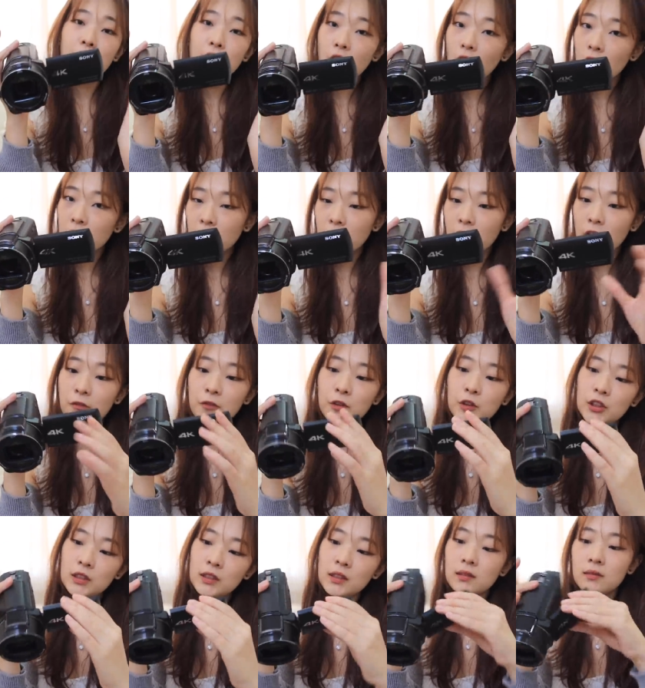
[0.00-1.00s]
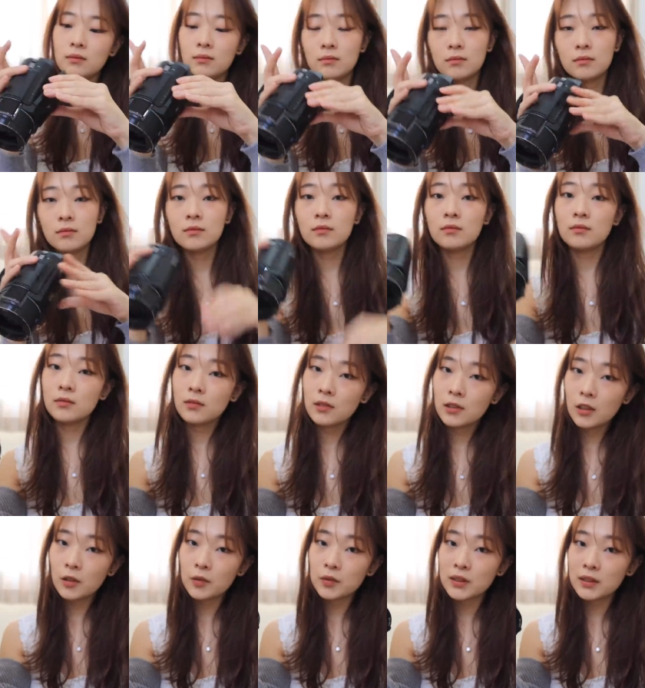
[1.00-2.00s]
it on and off you just
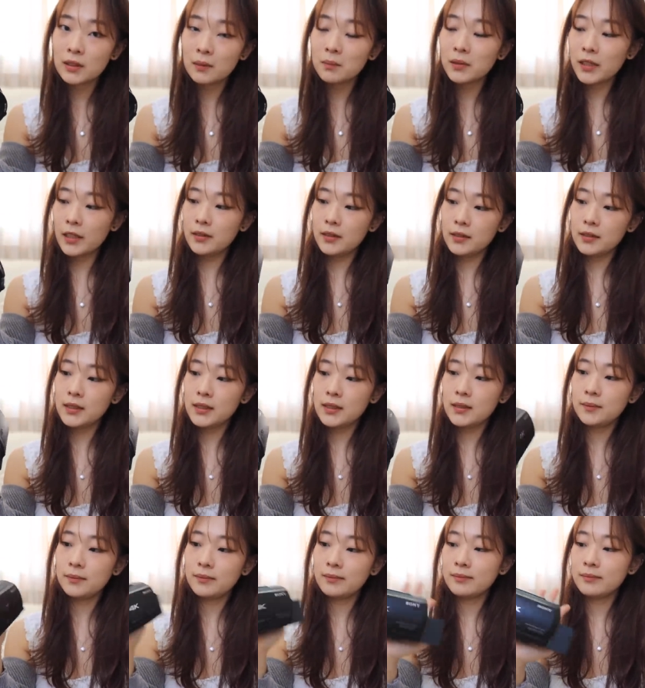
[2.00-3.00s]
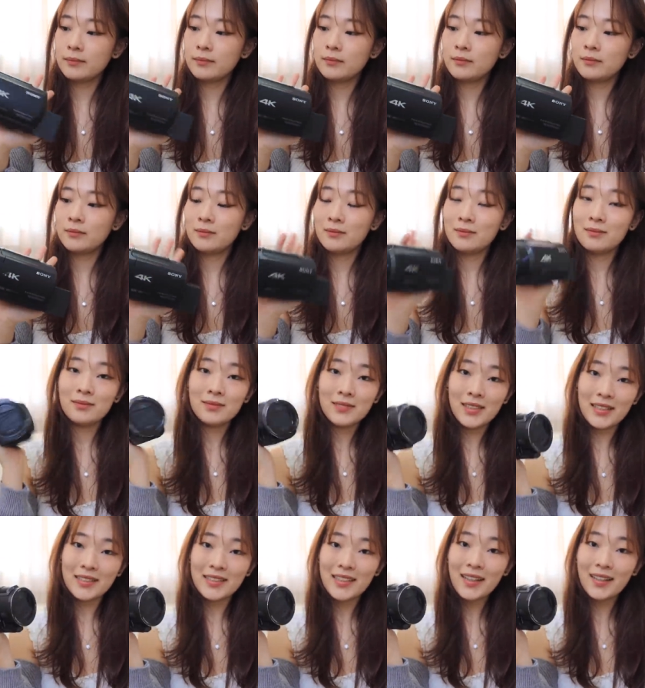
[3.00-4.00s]
close it up like this
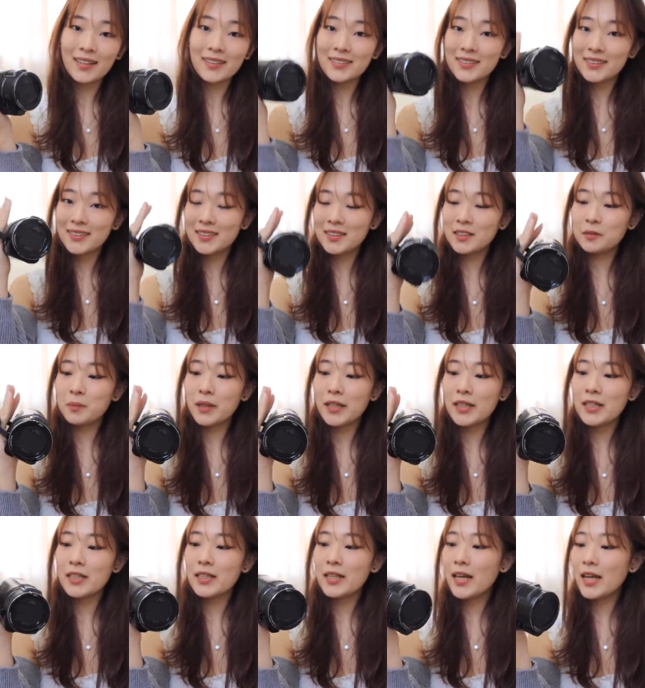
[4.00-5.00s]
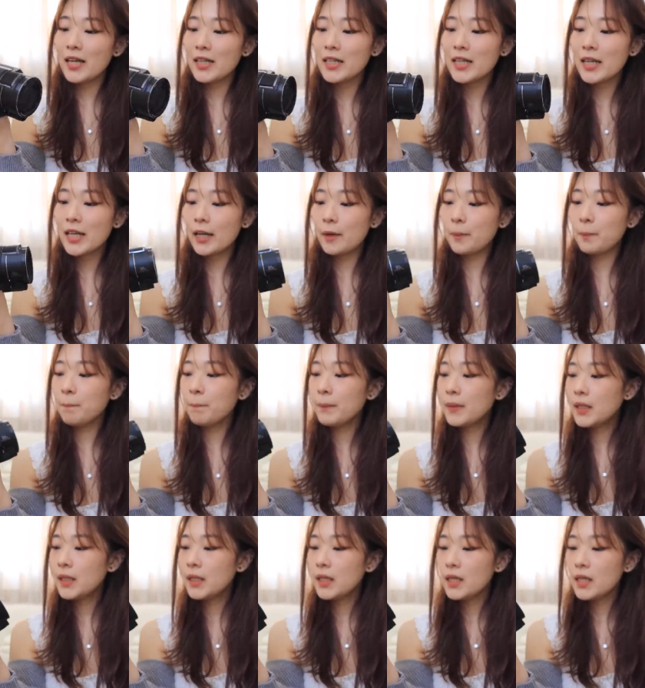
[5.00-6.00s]
and yeah this is my handycam
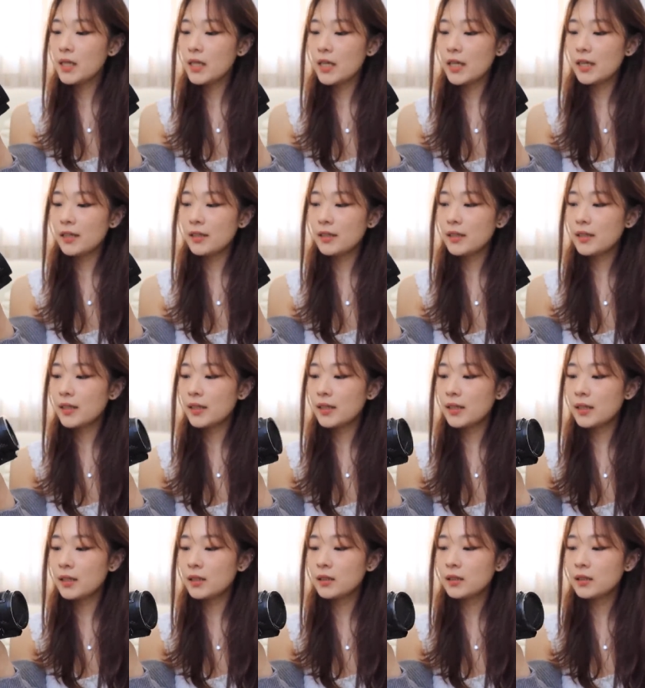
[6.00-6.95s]
and uh,